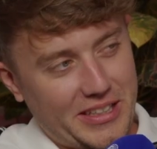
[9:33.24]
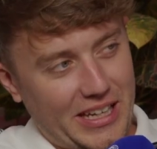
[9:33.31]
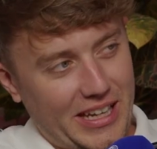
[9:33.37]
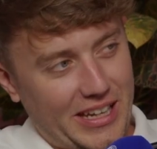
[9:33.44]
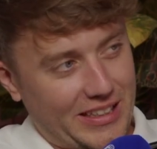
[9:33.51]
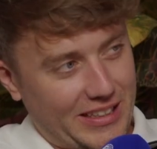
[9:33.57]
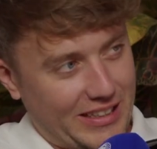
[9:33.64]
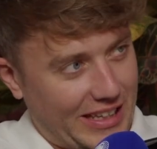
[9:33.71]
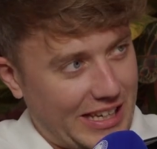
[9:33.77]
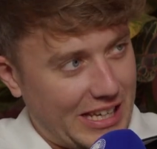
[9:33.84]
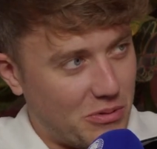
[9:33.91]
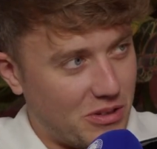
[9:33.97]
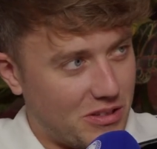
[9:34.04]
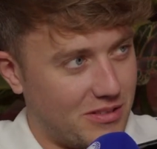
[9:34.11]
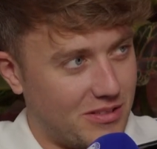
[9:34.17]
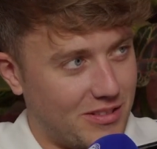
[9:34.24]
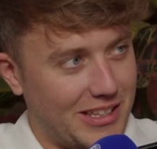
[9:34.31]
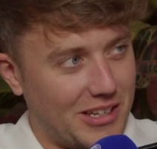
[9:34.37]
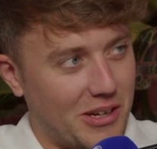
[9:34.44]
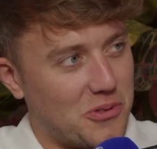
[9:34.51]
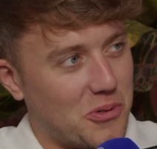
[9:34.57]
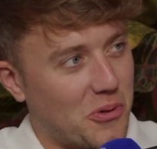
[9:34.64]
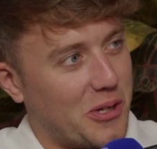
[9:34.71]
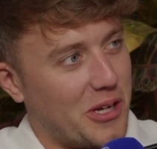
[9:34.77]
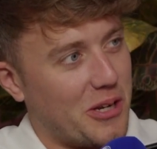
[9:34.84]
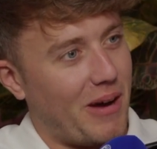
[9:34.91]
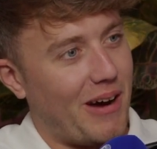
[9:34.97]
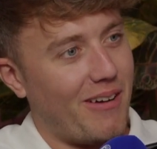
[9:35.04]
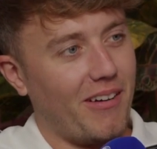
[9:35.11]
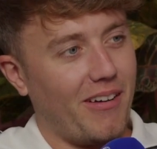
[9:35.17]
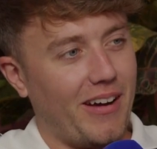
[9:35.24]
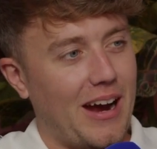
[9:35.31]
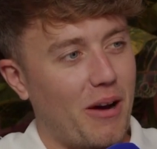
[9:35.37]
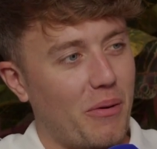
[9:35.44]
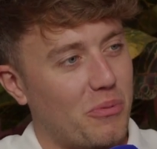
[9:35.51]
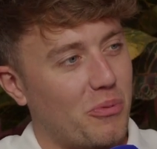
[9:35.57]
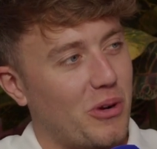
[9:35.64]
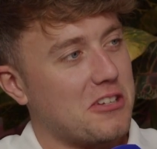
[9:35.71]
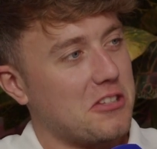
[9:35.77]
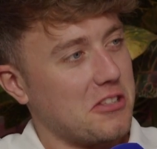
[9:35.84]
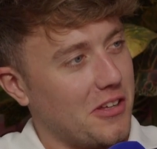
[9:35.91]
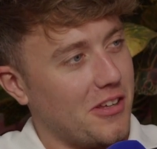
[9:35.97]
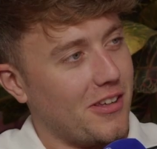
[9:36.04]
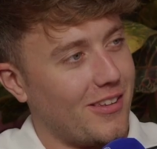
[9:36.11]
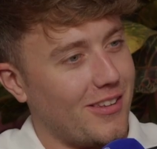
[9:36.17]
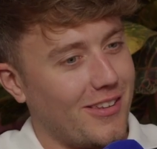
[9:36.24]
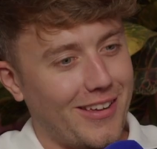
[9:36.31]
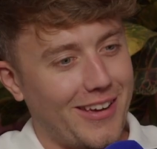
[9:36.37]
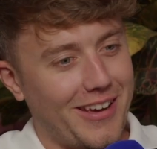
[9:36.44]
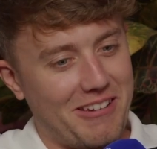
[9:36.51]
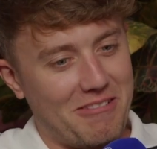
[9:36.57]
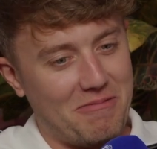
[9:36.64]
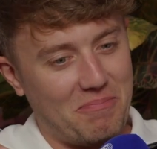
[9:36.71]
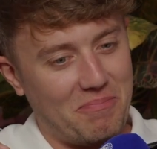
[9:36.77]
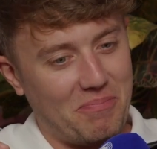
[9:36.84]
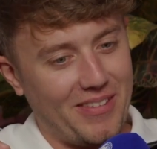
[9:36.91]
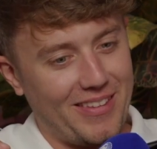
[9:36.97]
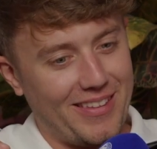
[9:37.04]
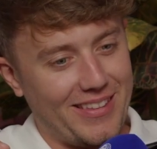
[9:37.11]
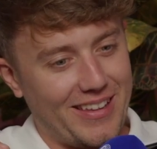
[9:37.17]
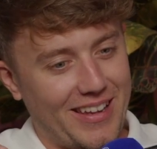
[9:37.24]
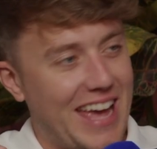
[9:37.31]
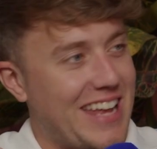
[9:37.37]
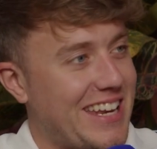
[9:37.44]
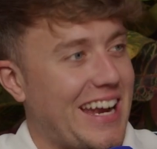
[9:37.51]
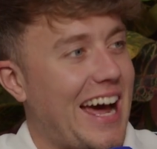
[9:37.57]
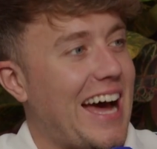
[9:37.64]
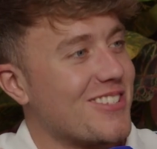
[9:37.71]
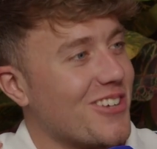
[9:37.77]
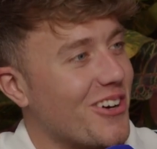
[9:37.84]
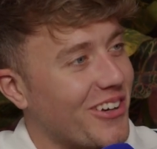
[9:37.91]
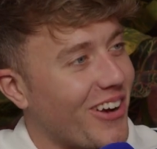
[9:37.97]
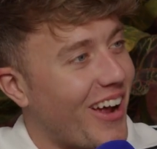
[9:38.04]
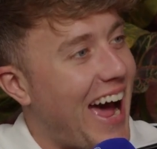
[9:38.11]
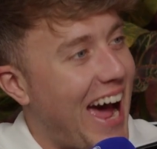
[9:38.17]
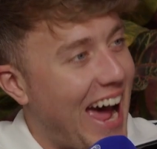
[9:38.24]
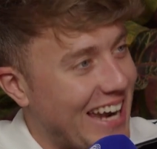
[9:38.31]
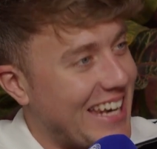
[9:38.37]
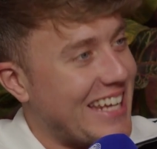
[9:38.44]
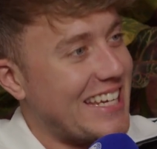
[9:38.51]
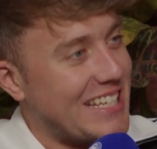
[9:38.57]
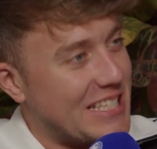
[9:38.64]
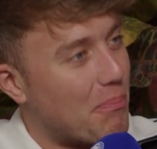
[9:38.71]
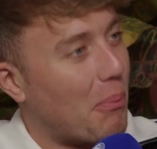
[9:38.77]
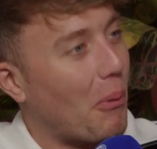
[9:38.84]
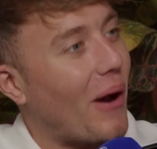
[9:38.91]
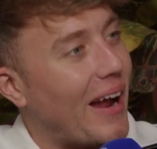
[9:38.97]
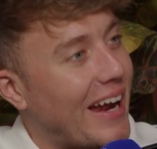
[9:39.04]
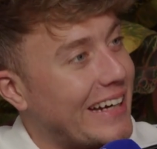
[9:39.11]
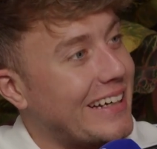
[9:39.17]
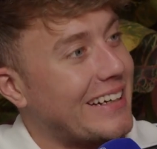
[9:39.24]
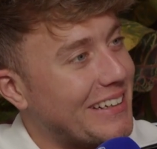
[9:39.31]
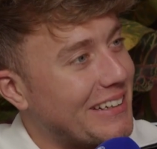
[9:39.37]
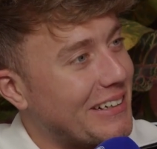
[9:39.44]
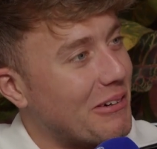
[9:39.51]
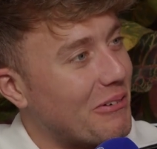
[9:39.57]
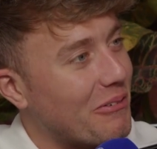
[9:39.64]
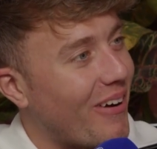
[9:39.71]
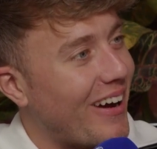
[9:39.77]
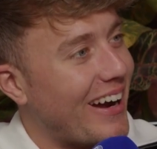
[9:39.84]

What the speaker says: and he was talking about like how he wished that that Eden Hazard had his brain, right?